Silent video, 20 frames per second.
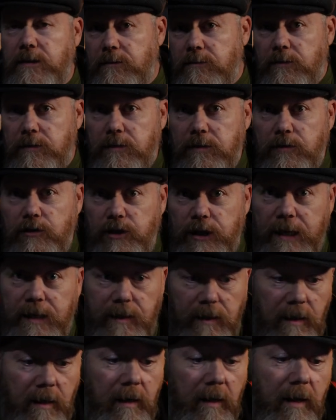and
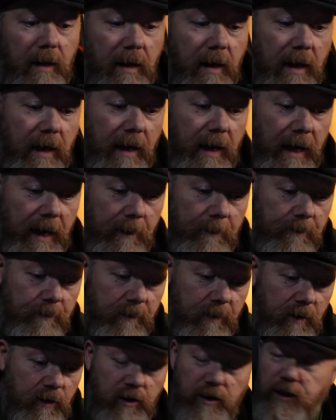gentle. Um,
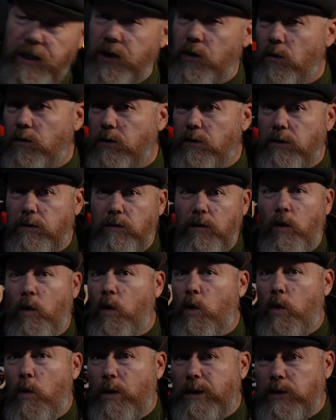so they're not
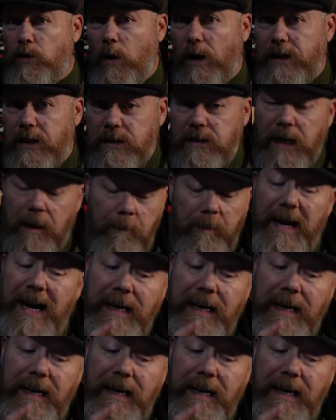always quite the same. But